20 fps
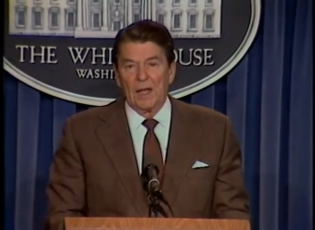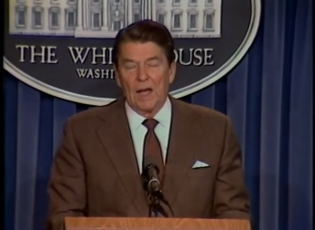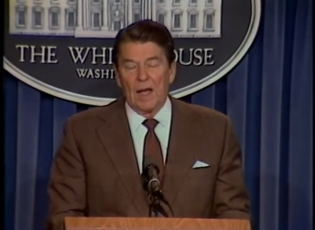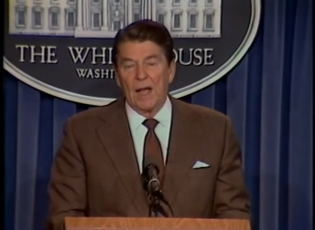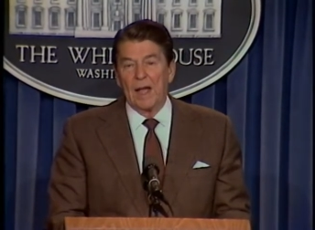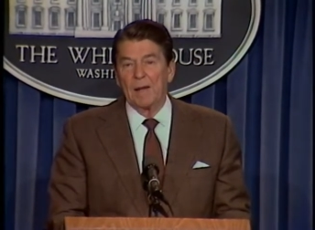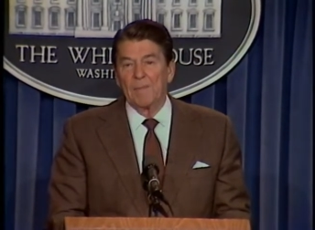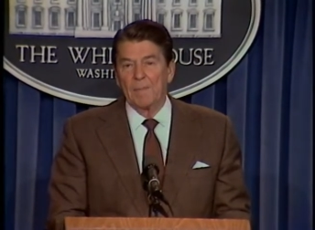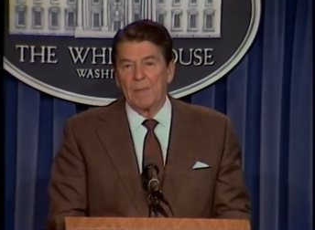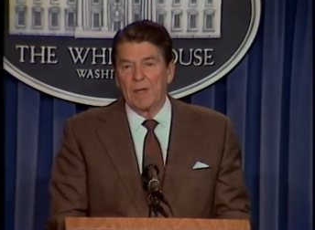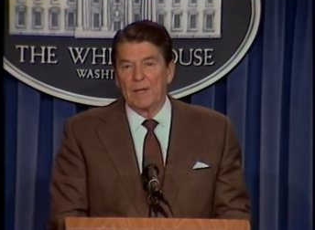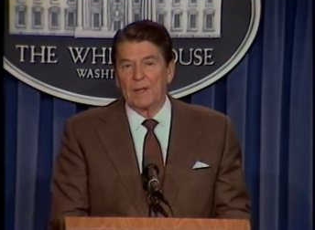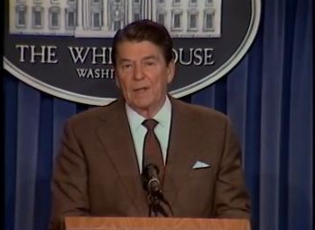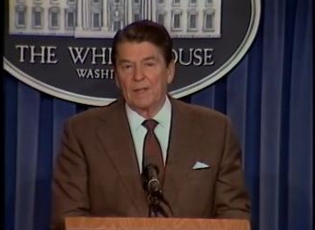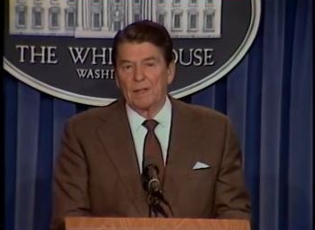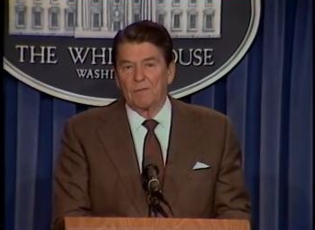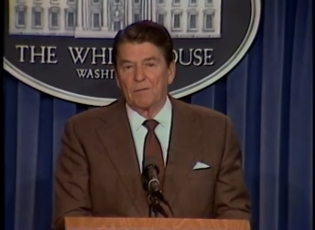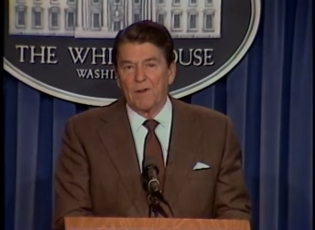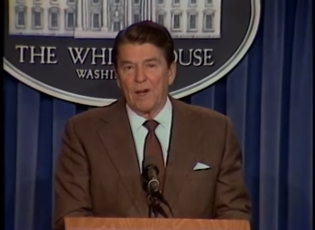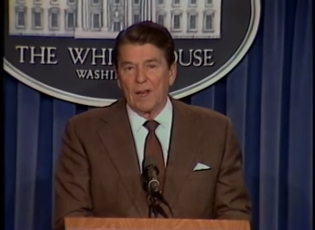I am
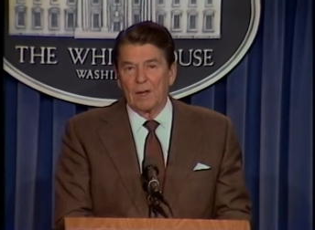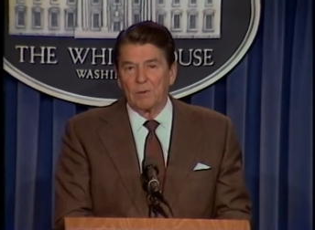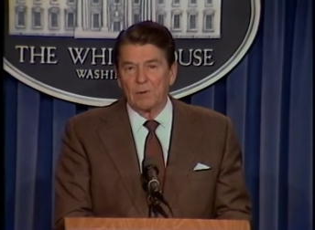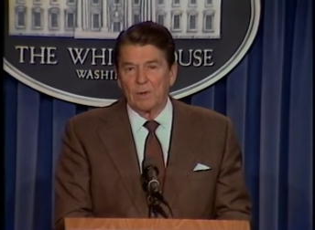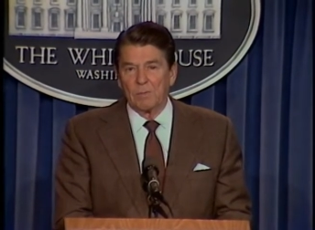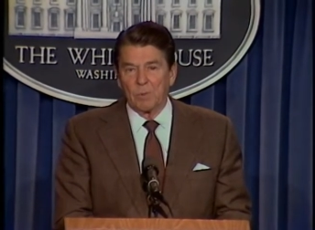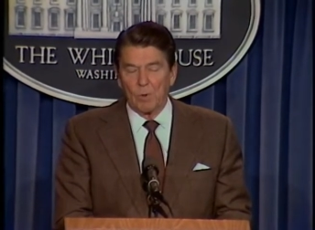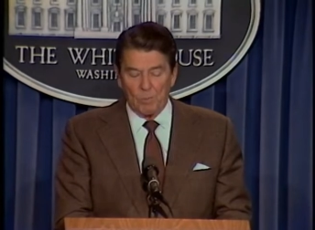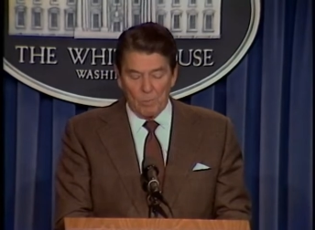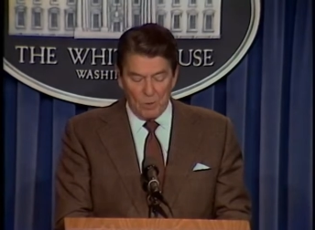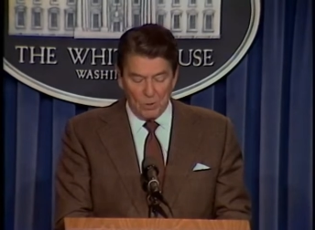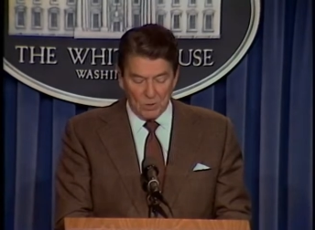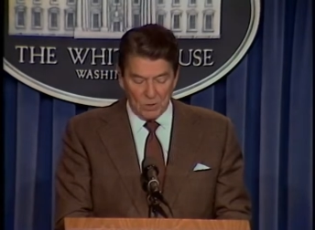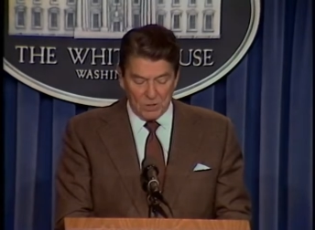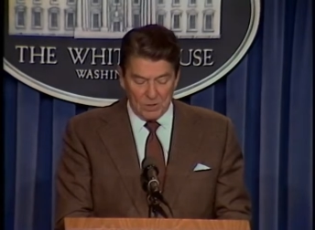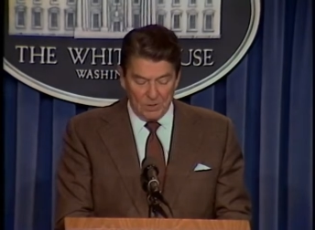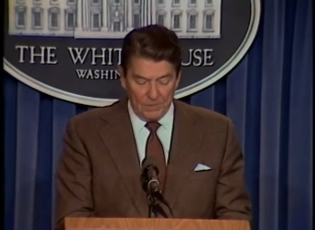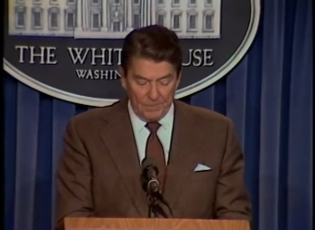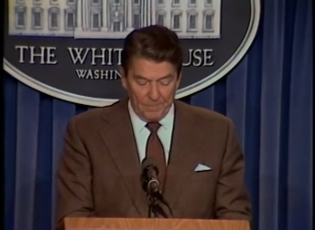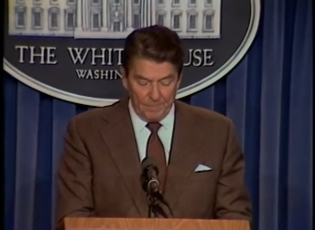making the following
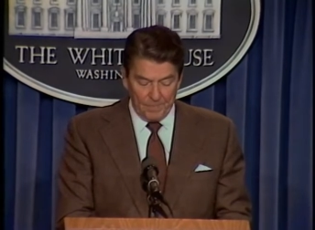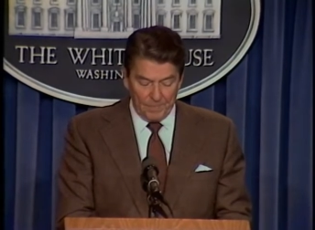proposal.